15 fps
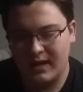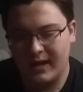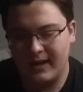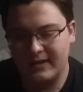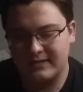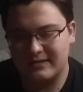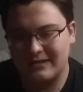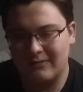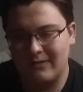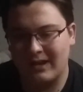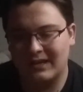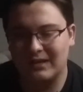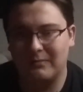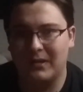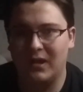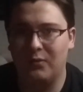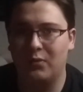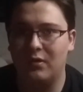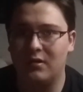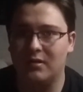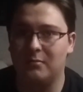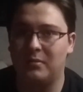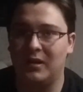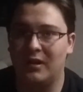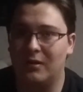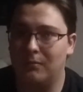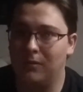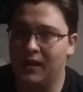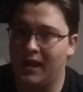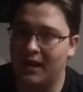And it's directed by William Peter
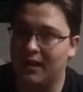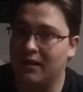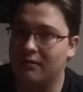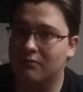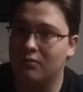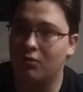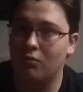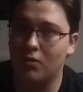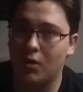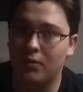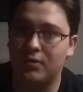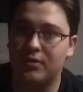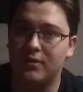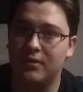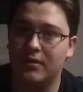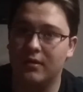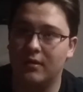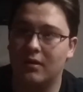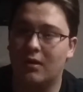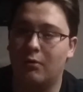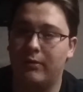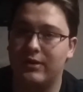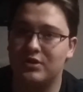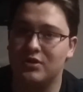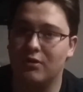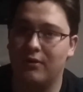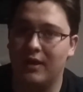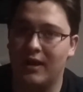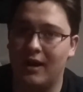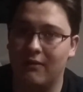Blatty, who wrote the
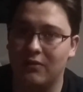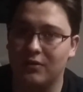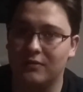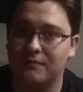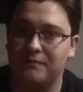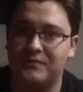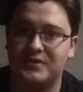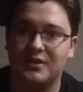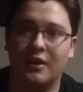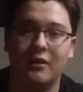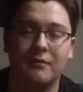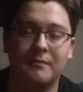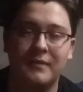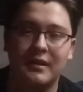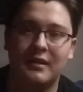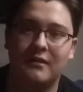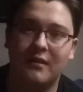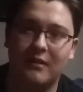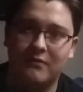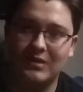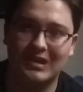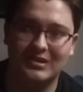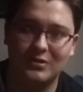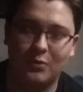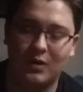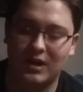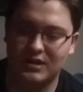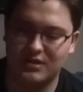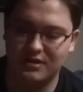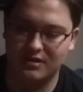original novel. So, I've yet to
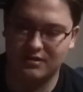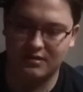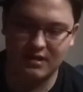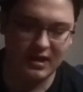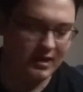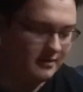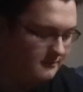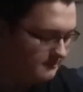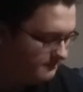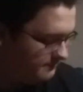watch this yet.